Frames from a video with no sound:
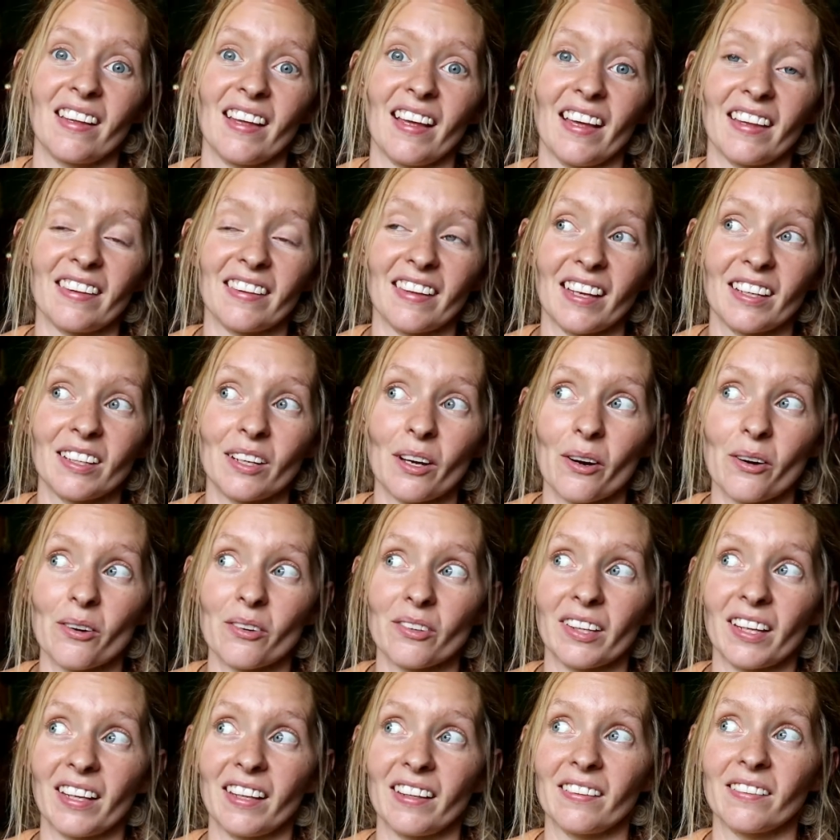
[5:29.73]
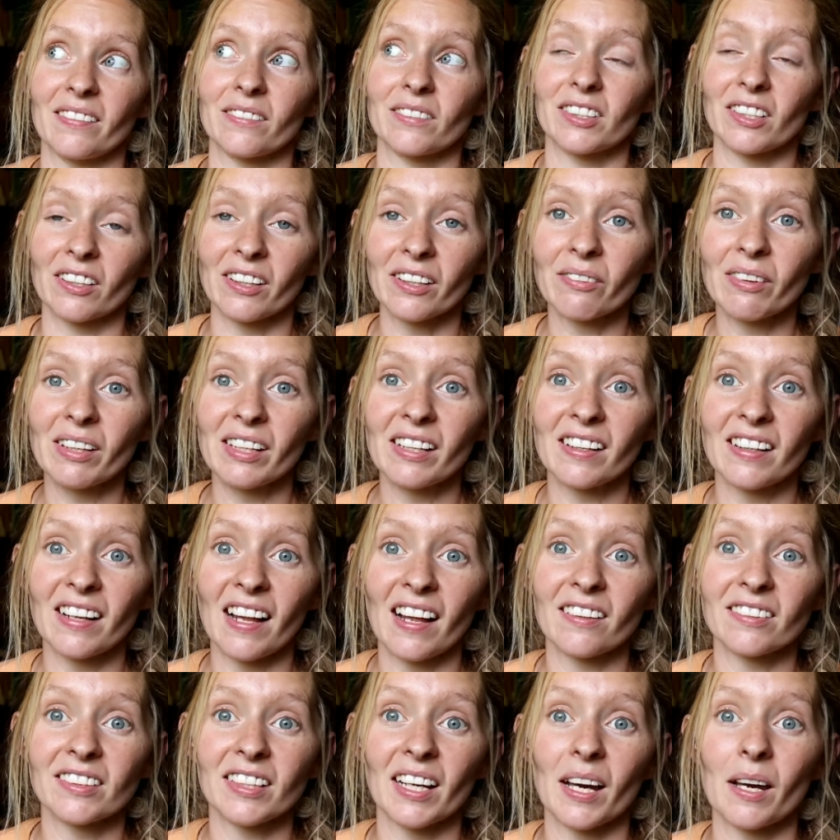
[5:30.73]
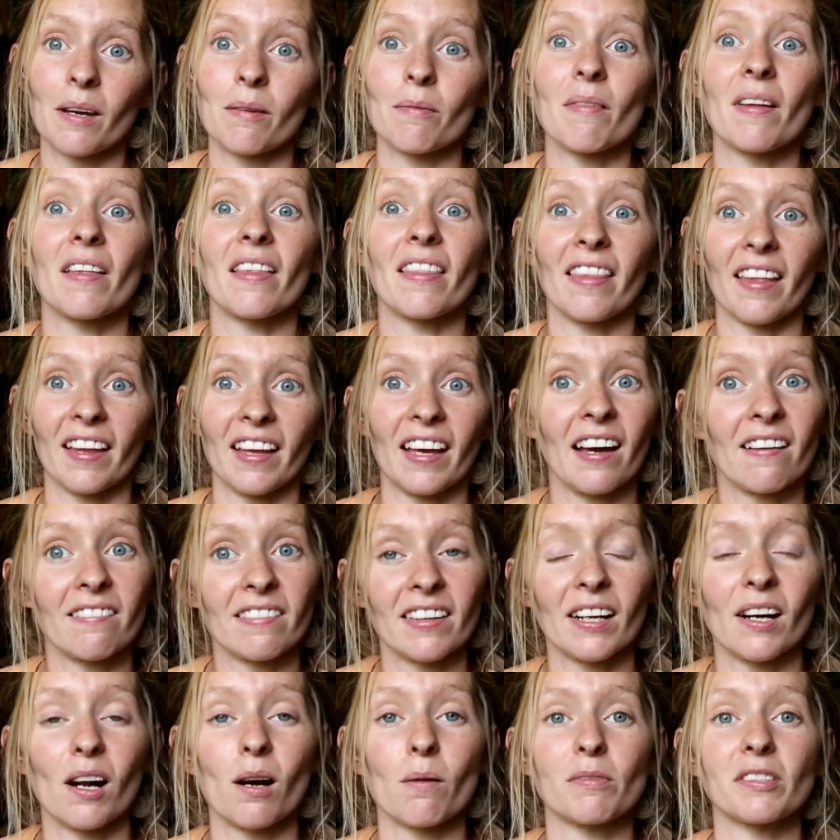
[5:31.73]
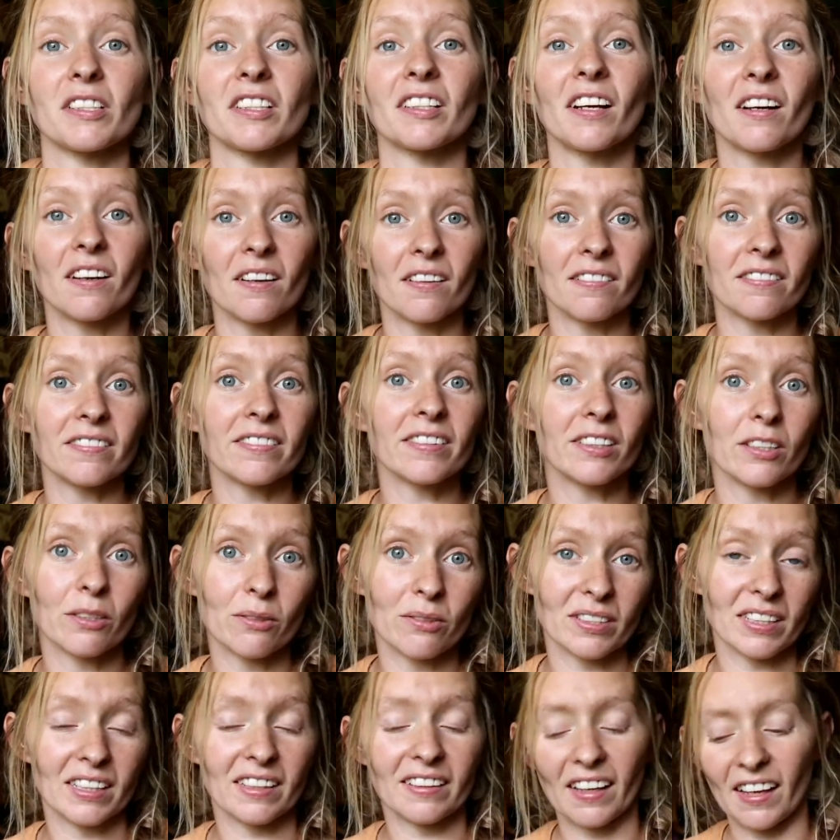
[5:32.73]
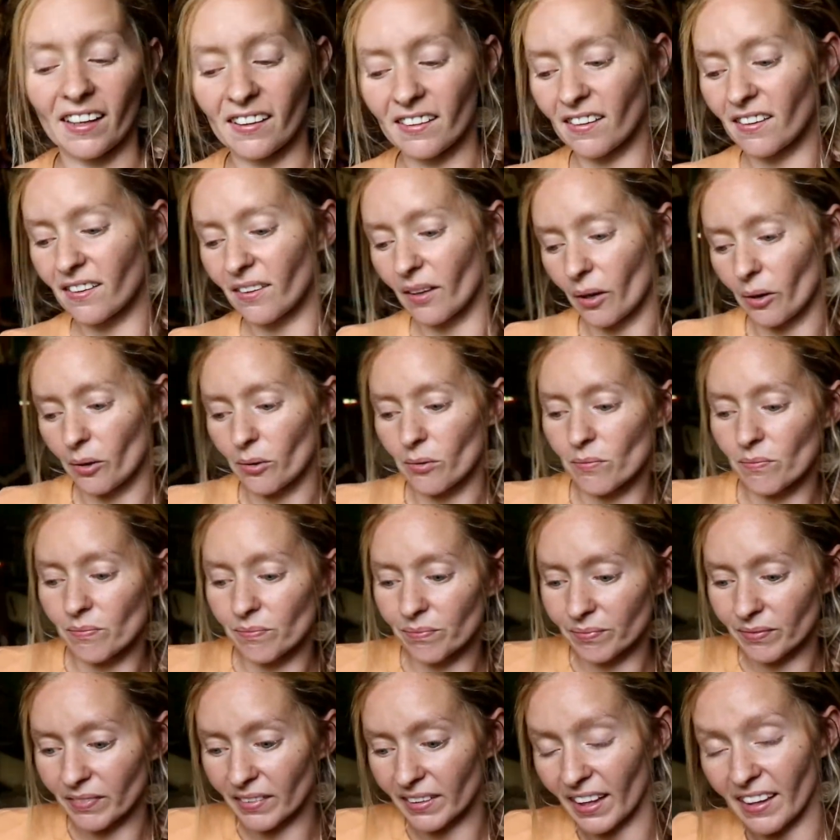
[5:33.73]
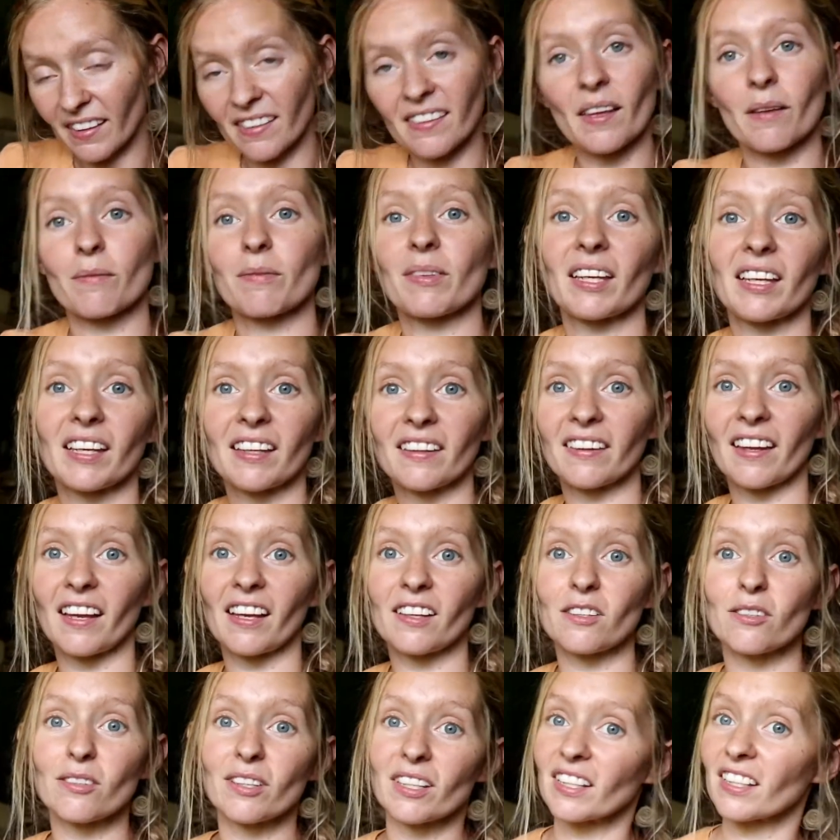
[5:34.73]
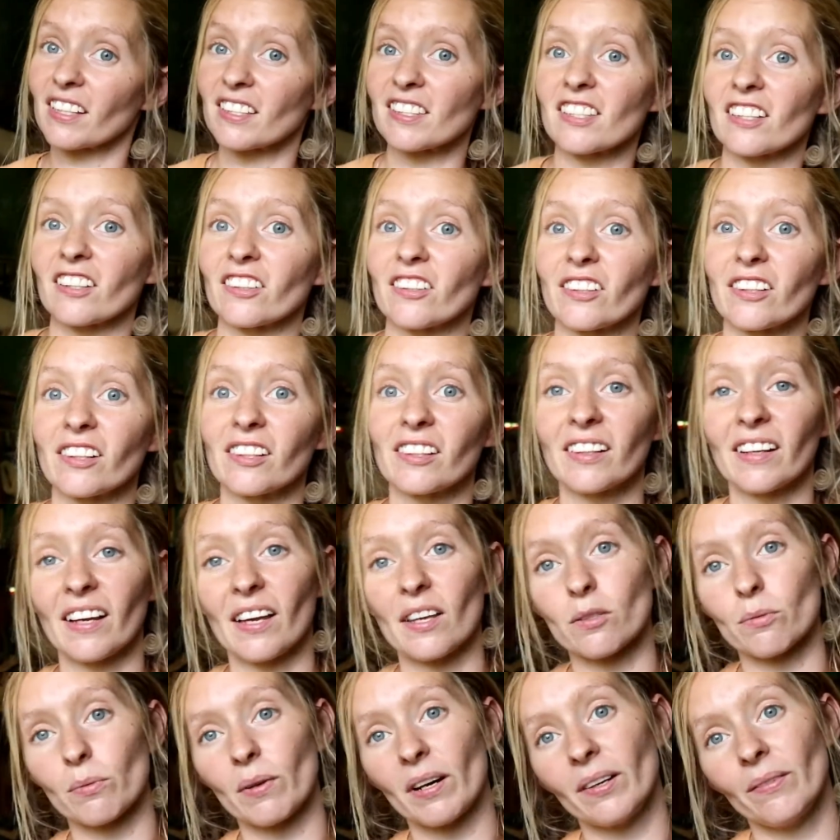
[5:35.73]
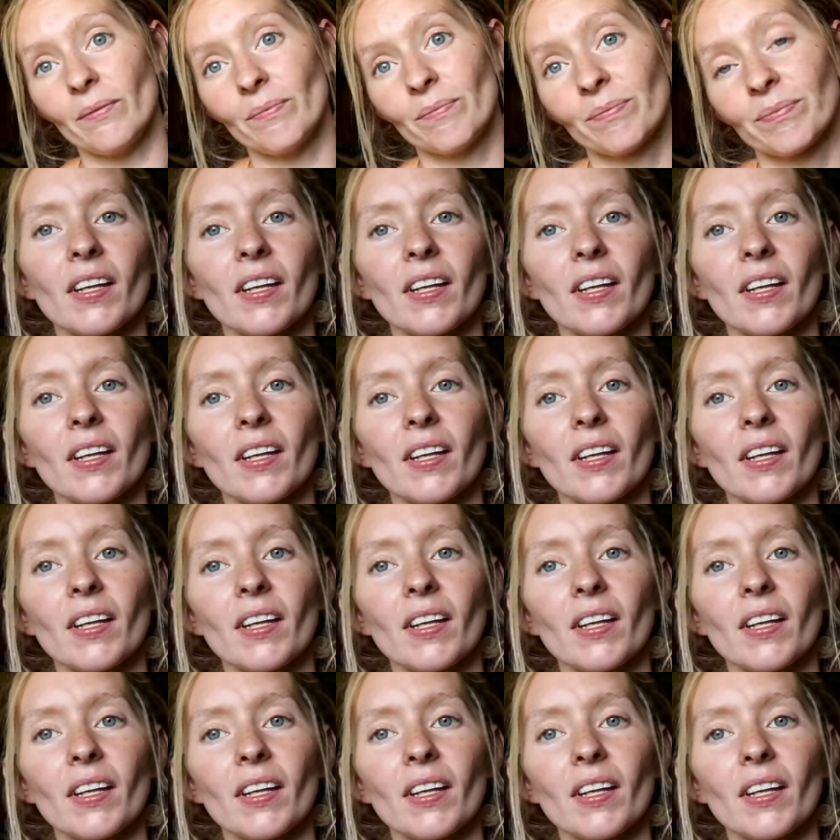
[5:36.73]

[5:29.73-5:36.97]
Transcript: And they know that during read aloud time, they have that option of using that. So that's something that you can consider as well.